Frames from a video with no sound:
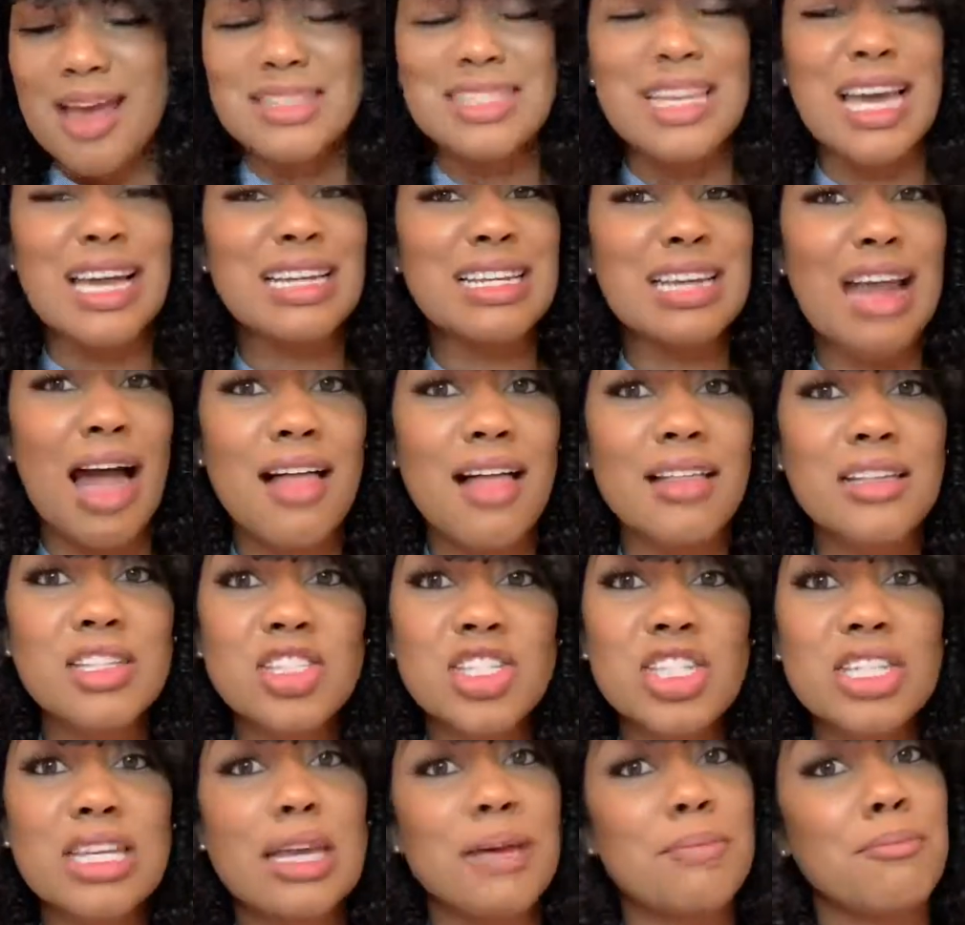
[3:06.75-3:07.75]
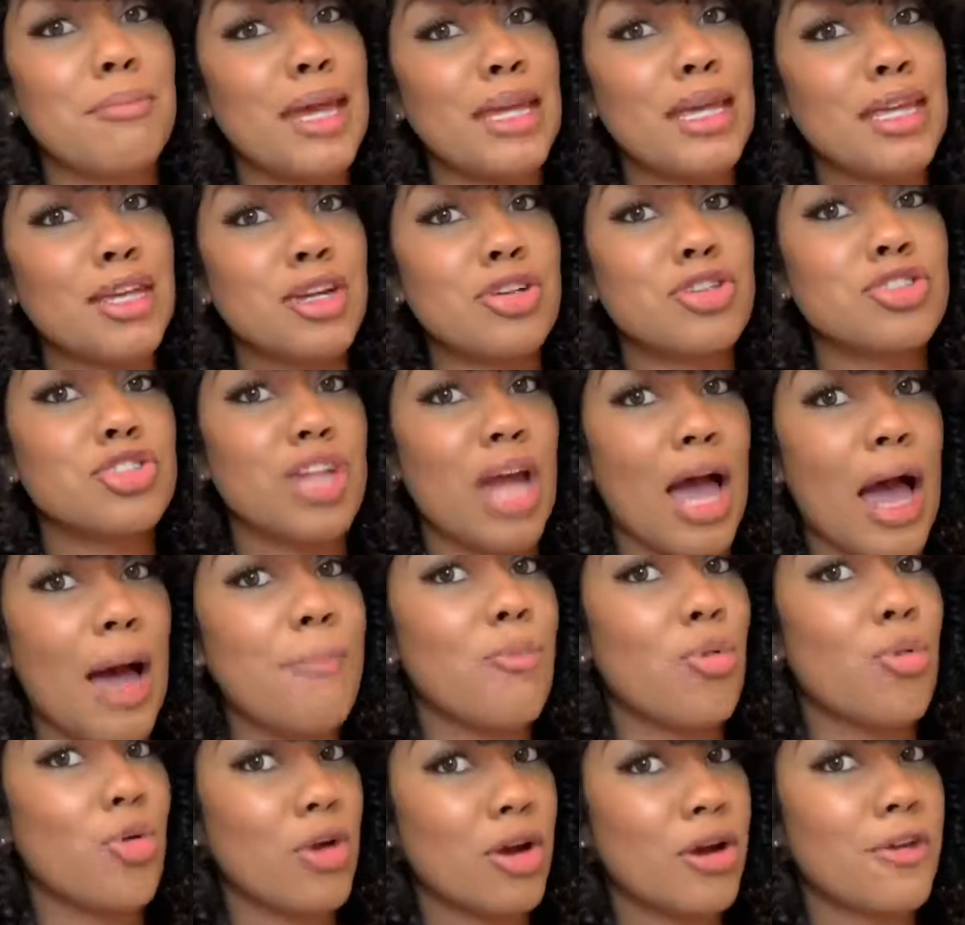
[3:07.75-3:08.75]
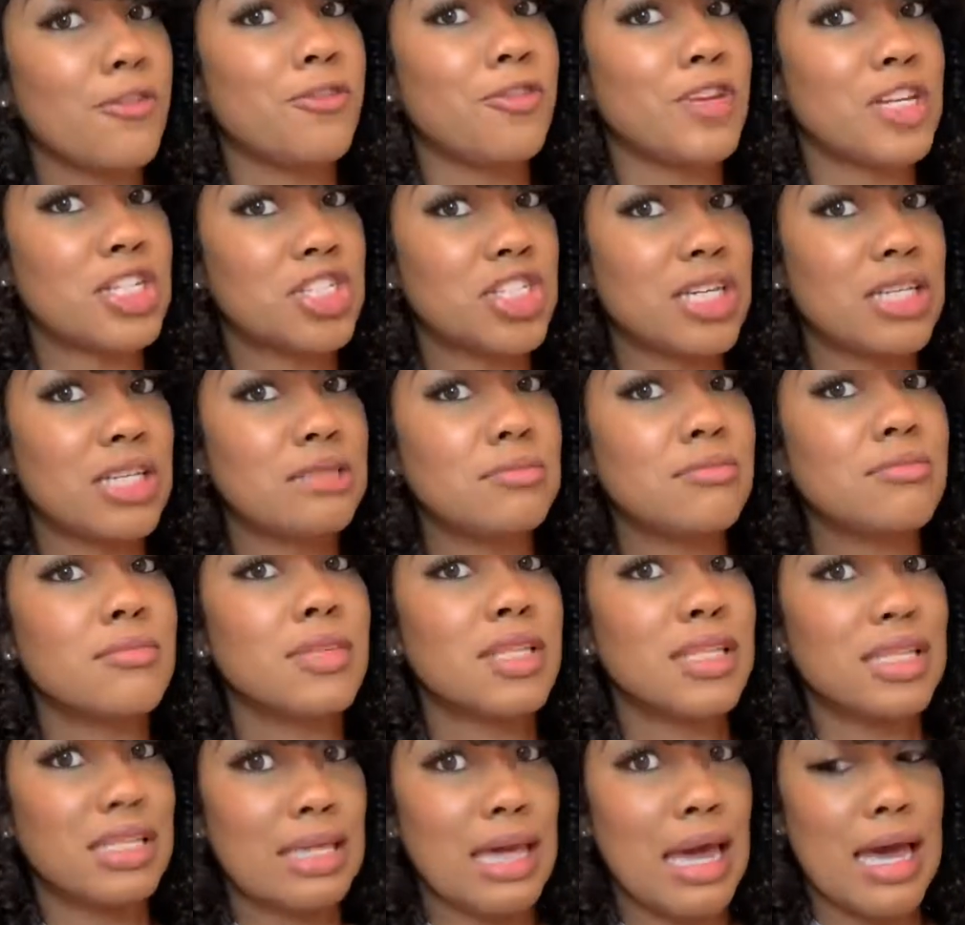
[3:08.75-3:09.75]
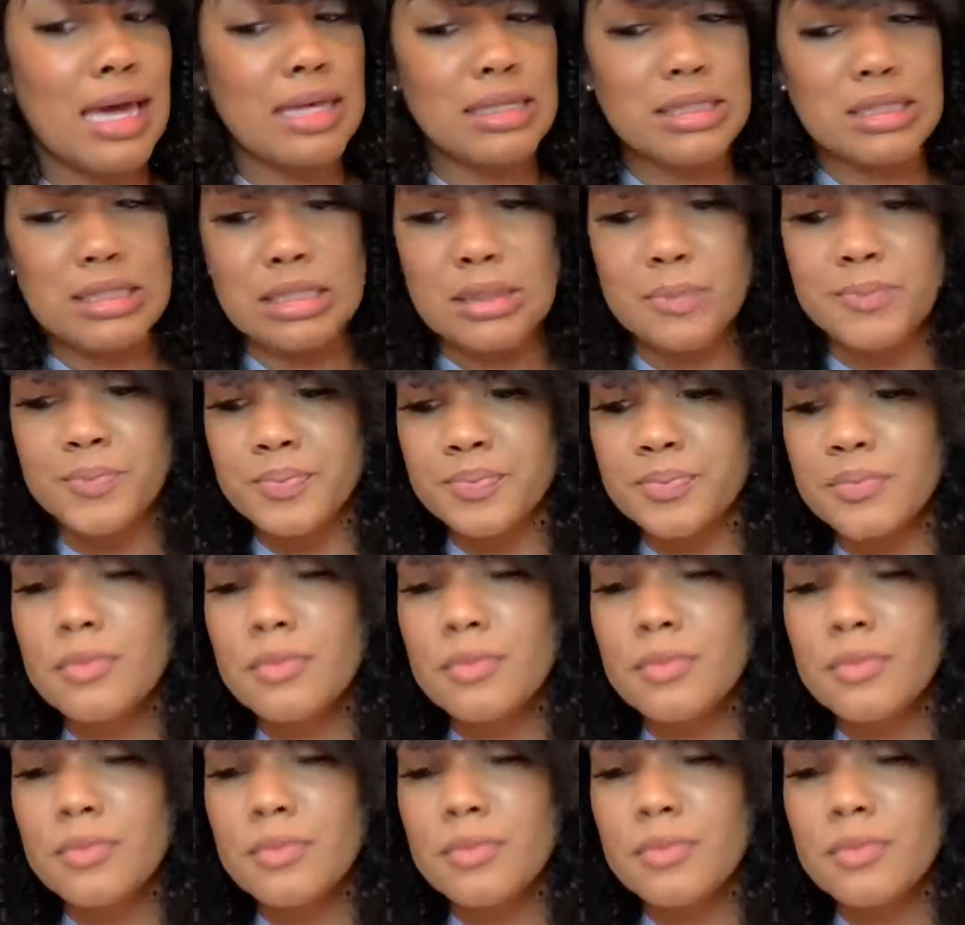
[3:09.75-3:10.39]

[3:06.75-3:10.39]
Technology can make your job more efficient, yes.